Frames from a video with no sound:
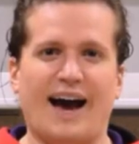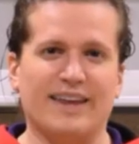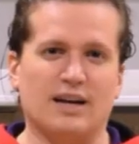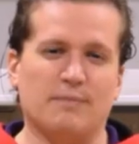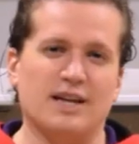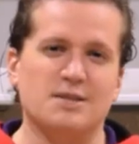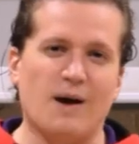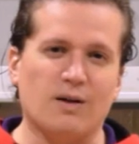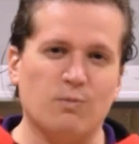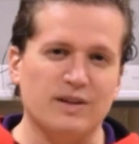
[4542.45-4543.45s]
Hi there, my name is
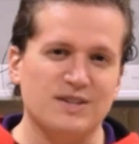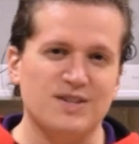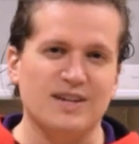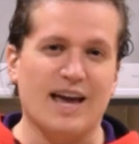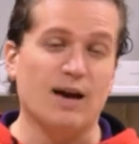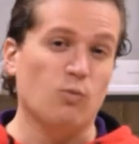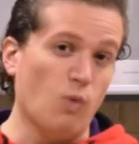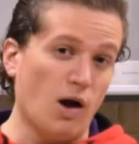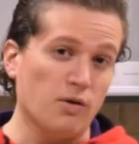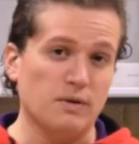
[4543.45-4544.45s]
Malcolm Wilkinson, and
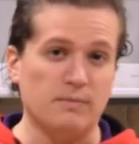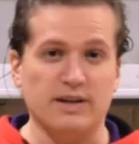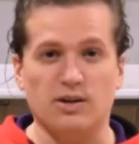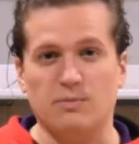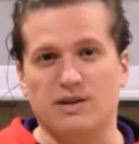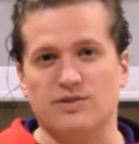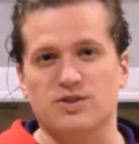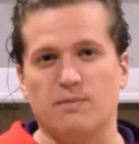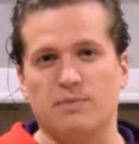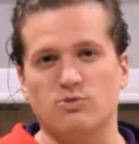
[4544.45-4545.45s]
welcome to Millennial Meals,
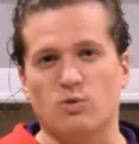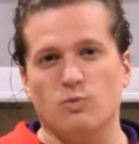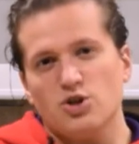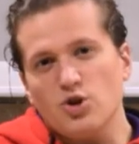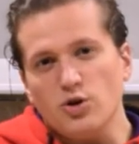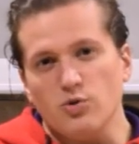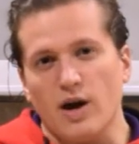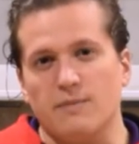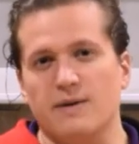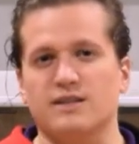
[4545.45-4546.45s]
a place where we show you
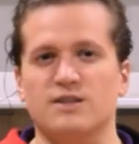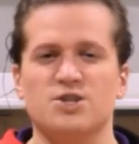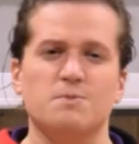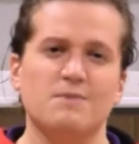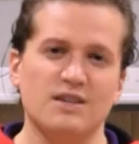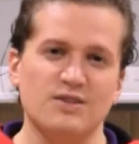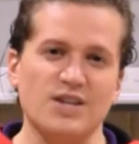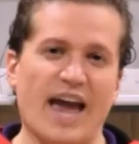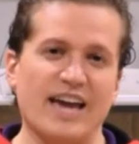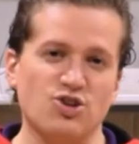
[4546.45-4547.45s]
how to make delicious meals
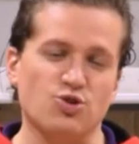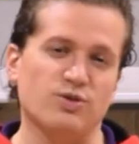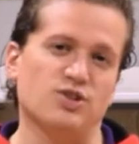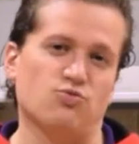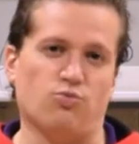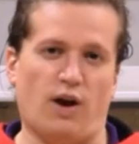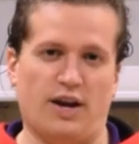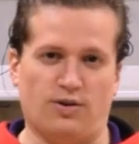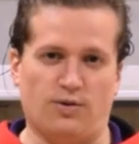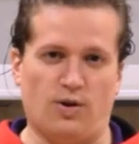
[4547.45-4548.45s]
and treats right
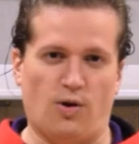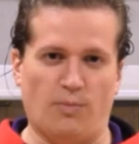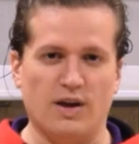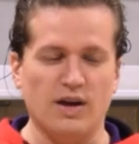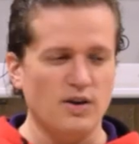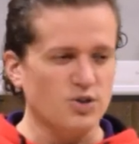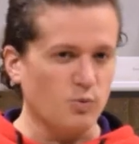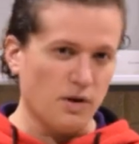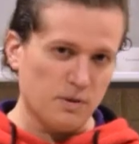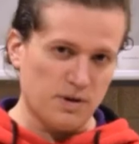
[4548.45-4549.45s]
in your own home. So
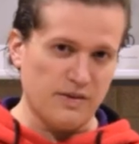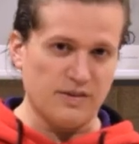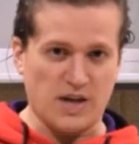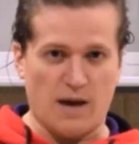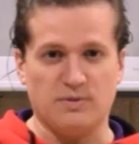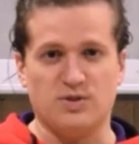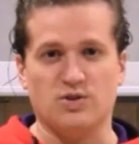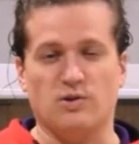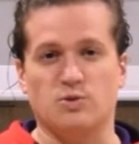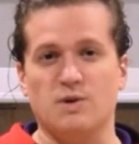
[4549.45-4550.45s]
one of the previous
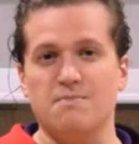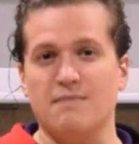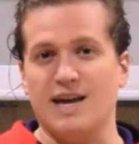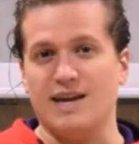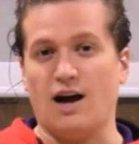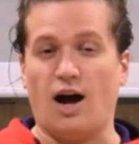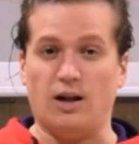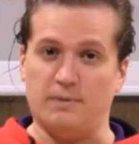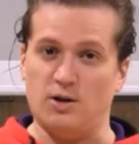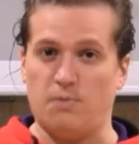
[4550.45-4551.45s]
episodes, we made
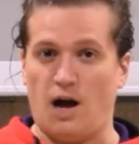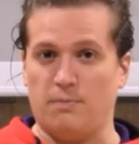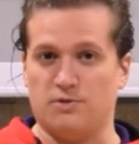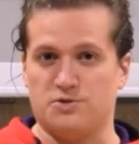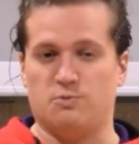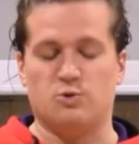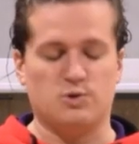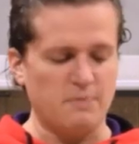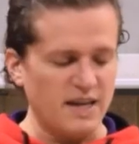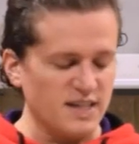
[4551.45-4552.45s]
jalapeno poppers, which
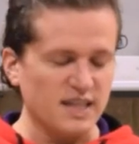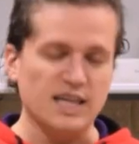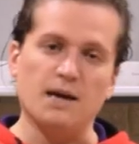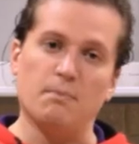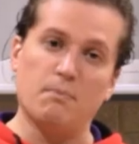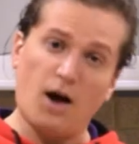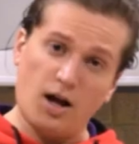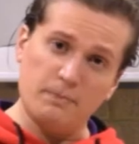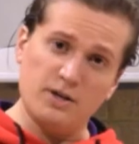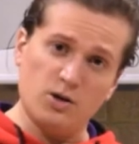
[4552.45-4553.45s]
was basically a
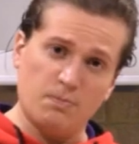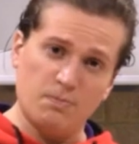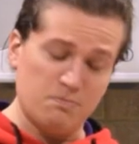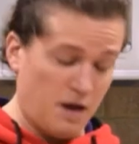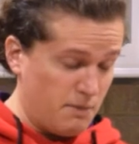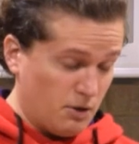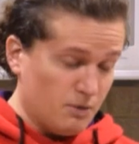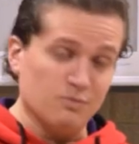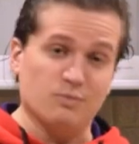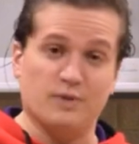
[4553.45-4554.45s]
jalapeno
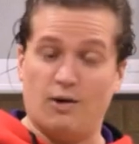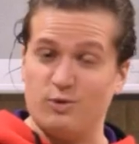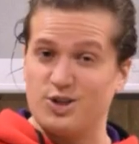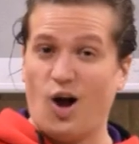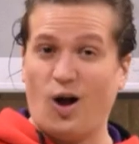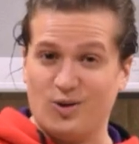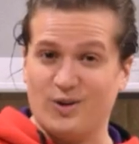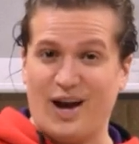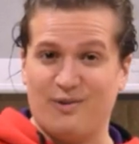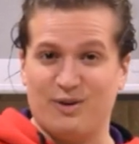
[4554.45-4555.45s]
pepper that was
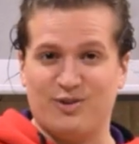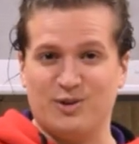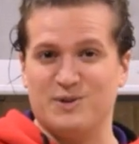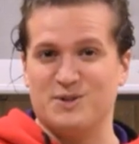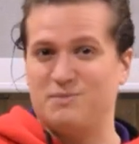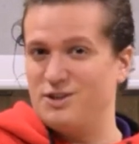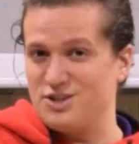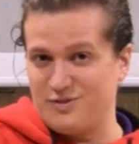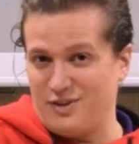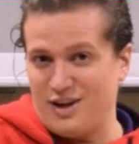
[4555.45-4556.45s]
hollowed out and we filled with some
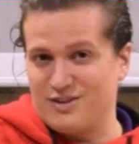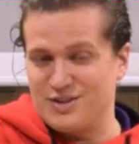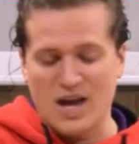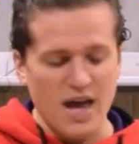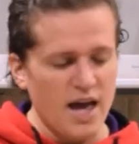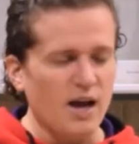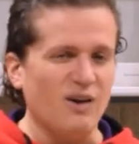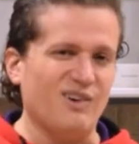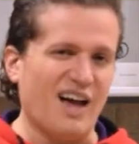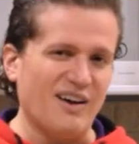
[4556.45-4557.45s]
delicious flavors.
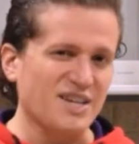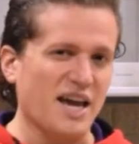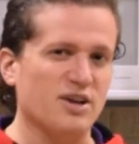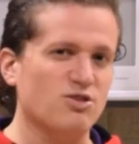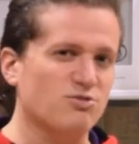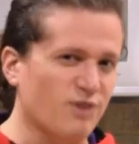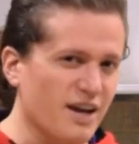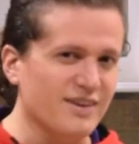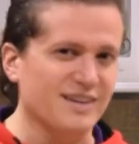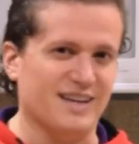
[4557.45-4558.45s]
Well, I was kind of
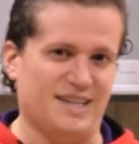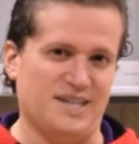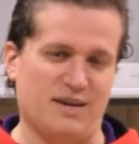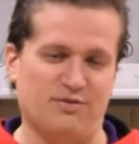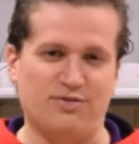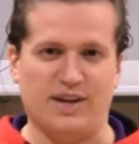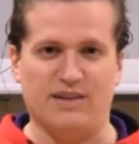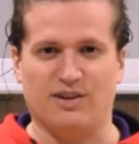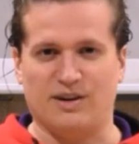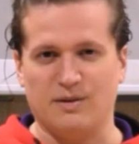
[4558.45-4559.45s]
craving that same
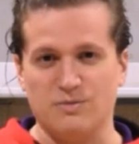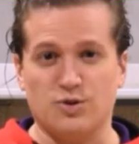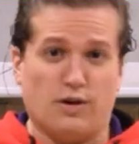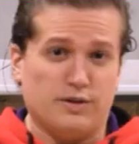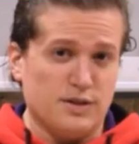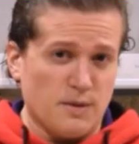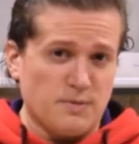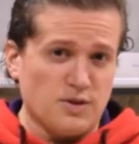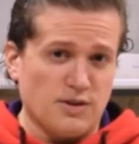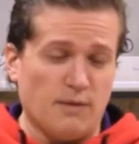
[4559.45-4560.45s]
flavor. So on this
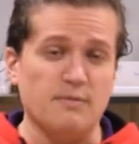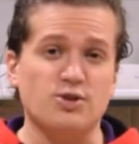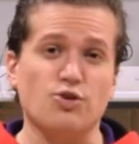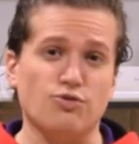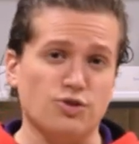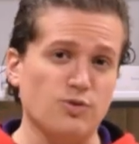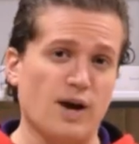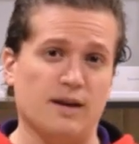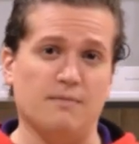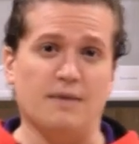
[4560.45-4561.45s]
episode, I'm going to be showing you
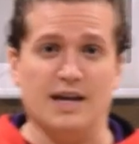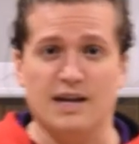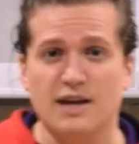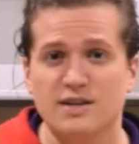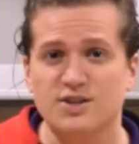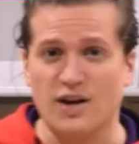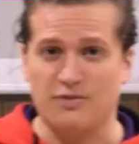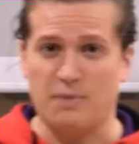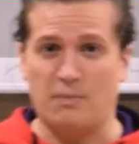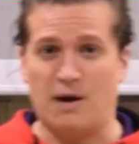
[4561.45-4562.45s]
how to make
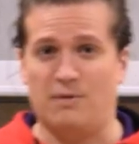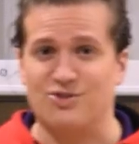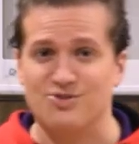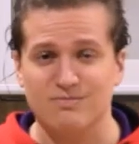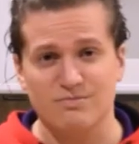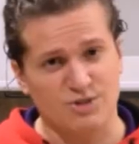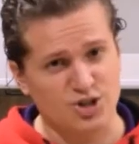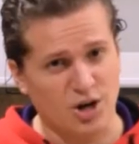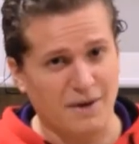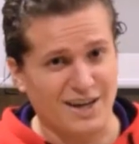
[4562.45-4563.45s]
stuffed bell peppers. Let's
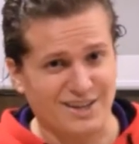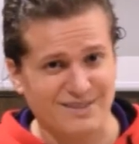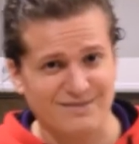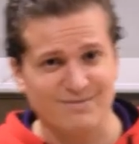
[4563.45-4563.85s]
start baking.